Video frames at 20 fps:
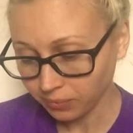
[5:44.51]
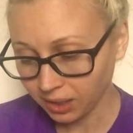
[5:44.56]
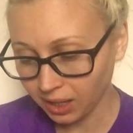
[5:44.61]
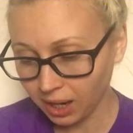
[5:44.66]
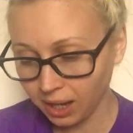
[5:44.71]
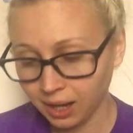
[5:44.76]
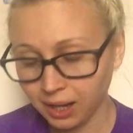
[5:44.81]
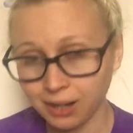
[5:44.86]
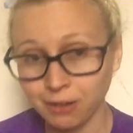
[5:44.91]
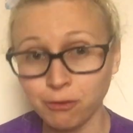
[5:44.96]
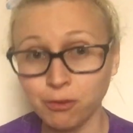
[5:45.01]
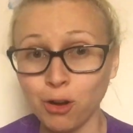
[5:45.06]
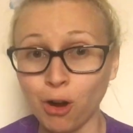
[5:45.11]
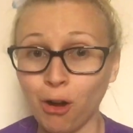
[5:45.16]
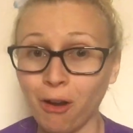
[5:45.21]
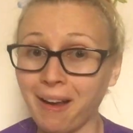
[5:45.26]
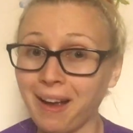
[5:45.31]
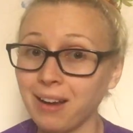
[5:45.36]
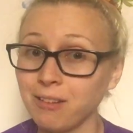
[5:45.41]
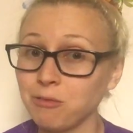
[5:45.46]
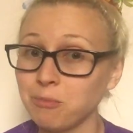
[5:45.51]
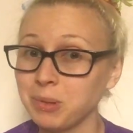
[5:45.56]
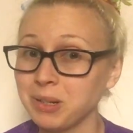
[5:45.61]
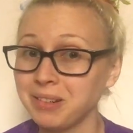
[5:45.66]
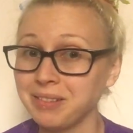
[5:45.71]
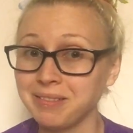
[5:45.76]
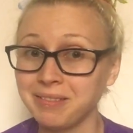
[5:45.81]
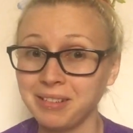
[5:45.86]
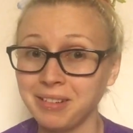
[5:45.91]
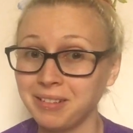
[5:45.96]
I've
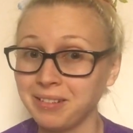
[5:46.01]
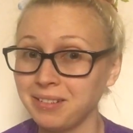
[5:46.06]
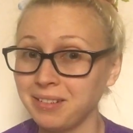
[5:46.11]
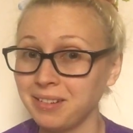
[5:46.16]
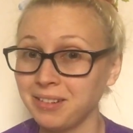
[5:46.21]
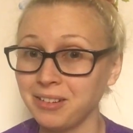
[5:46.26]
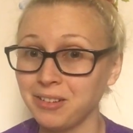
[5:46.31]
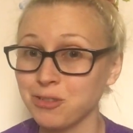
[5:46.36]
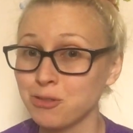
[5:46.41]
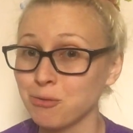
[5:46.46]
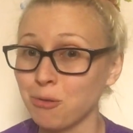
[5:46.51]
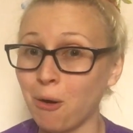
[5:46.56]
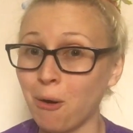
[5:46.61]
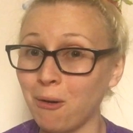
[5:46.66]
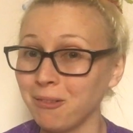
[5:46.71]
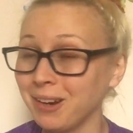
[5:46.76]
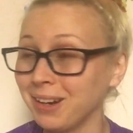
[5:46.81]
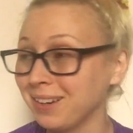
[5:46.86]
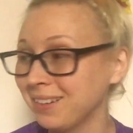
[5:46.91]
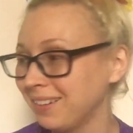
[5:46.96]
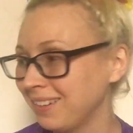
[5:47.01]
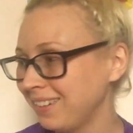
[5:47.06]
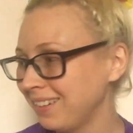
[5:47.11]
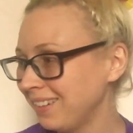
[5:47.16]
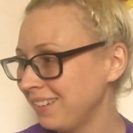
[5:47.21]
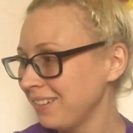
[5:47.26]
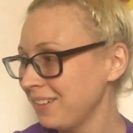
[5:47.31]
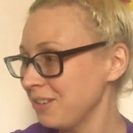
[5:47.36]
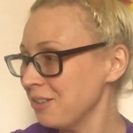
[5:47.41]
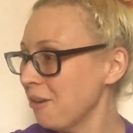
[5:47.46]
been drawing.
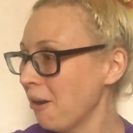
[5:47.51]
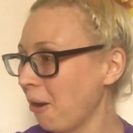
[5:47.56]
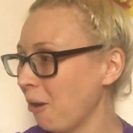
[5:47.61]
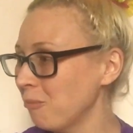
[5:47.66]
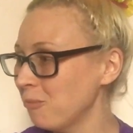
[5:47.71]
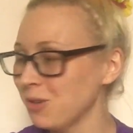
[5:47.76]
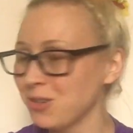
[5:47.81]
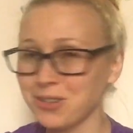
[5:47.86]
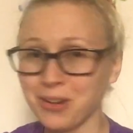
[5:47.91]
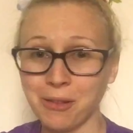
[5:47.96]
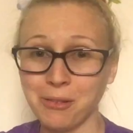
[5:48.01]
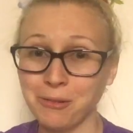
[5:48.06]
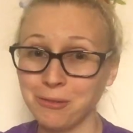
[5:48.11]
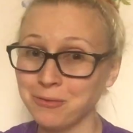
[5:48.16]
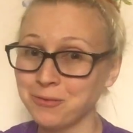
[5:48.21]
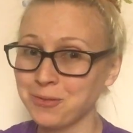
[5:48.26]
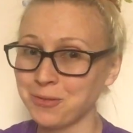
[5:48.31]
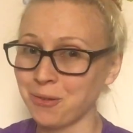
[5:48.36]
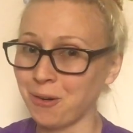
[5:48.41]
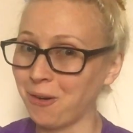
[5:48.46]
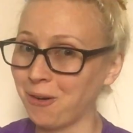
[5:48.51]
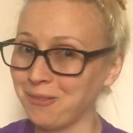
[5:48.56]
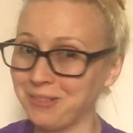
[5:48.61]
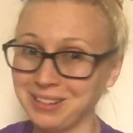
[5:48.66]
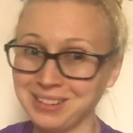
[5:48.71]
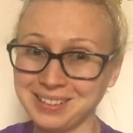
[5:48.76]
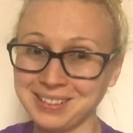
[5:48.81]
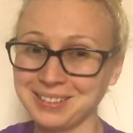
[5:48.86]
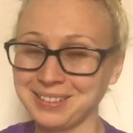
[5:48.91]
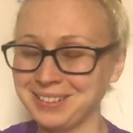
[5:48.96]
You know how much I love
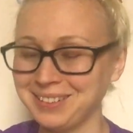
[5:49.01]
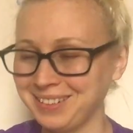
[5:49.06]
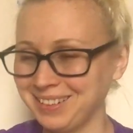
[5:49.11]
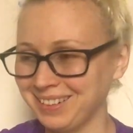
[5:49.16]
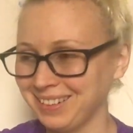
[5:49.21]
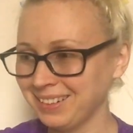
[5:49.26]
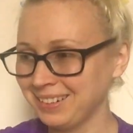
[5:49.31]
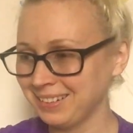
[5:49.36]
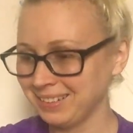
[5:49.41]
drawing, don't you?